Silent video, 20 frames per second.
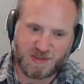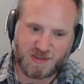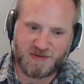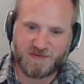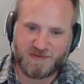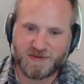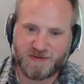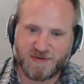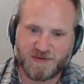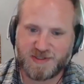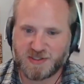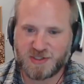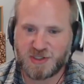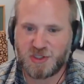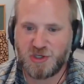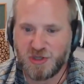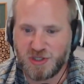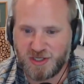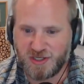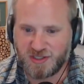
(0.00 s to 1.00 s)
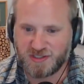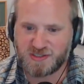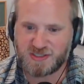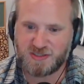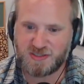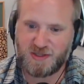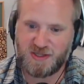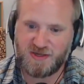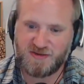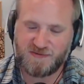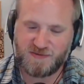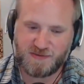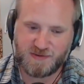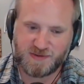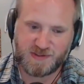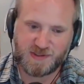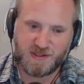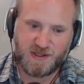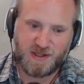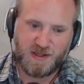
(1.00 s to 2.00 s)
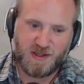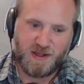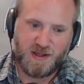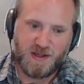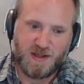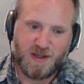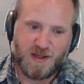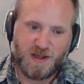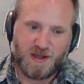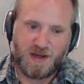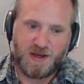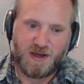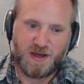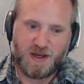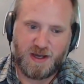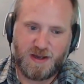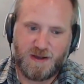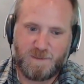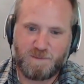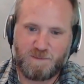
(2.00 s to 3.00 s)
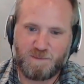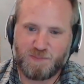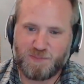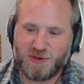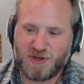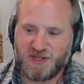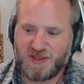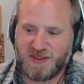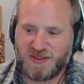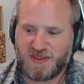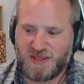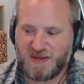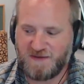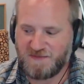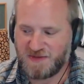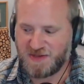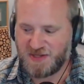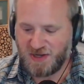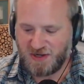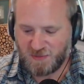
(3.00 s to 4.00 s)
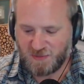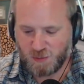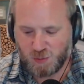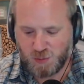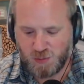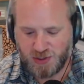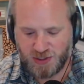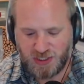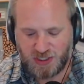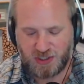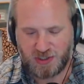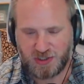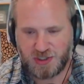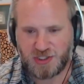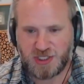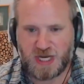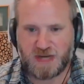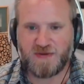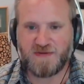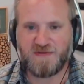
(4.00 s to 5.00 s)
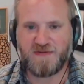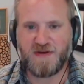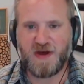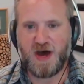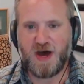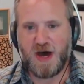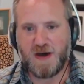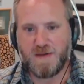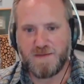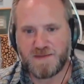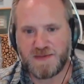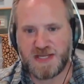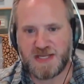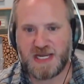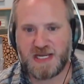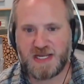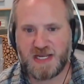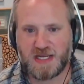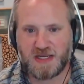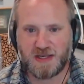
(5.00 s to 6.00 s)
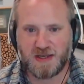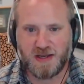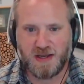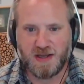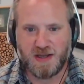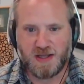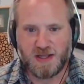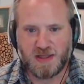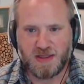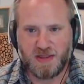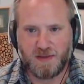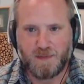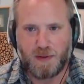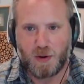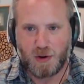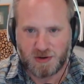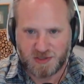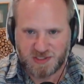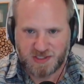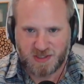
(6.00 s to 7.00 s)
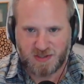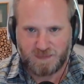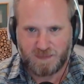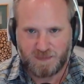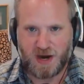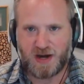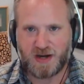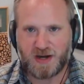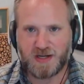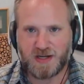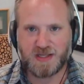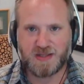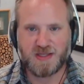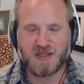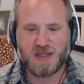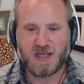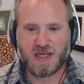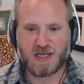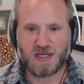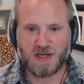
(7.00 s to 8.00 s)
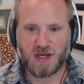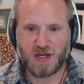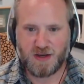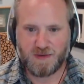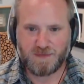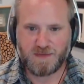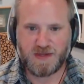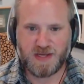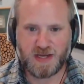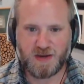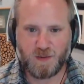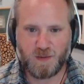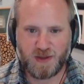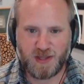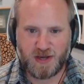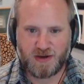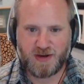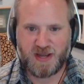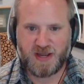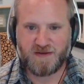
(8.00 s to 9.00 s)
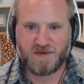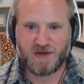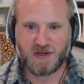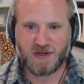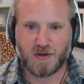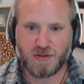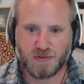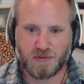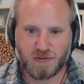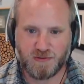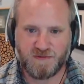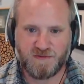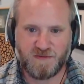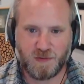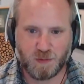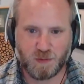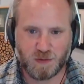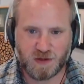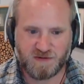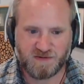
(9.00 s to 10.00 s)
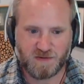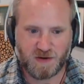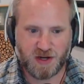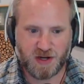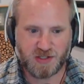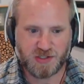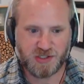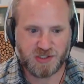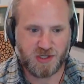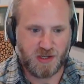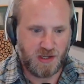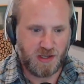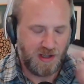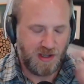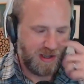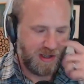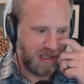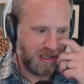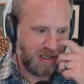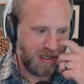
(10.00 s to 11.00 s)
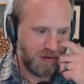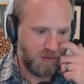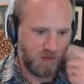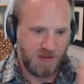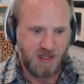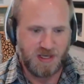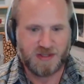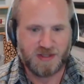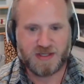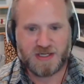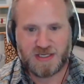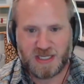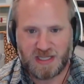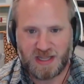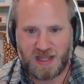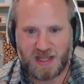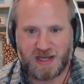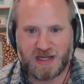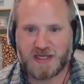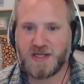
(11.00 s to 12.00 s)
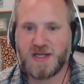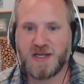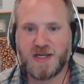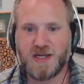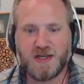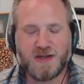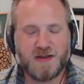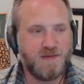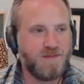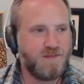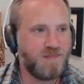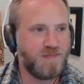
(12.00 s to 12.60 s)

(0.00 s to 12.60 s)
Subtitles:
levels, is good on some levels, but they've done a really good job of updating the parts of the body that they can update without having to go through a full refresh, with LED lighting,